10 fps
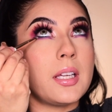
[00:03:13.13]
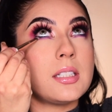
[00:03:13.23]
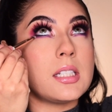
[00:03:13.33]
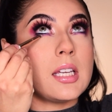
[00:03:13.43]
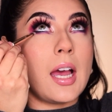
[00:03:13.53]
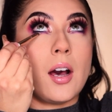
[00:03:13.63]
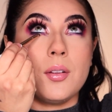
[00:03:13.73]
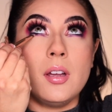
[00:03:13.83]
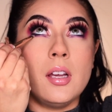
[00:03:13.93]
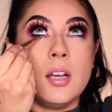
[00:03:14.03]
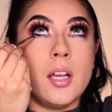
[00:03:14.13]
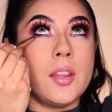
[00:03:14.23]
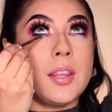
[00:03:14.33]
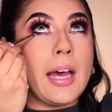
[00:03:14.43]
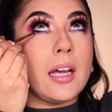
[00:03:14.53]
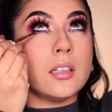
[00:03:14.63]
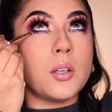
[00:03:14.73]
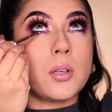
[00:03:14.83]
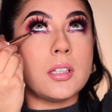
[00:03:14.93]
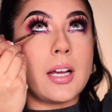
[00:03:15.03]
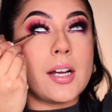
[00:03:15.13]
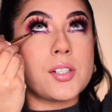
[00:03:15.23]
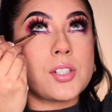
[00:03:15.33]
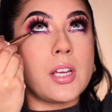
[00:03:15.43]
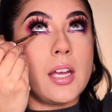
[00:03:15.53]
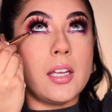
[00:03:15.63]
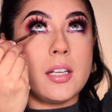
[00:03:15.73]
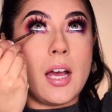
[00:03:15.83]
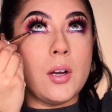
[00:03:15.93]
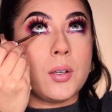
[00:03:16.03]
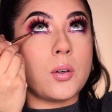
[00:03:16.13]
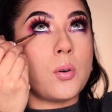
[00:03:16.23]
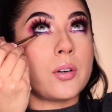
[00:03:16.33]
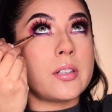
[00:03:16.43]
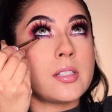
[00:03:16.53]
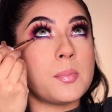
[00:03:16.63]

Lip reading: Blending out that lower lash line, outer corner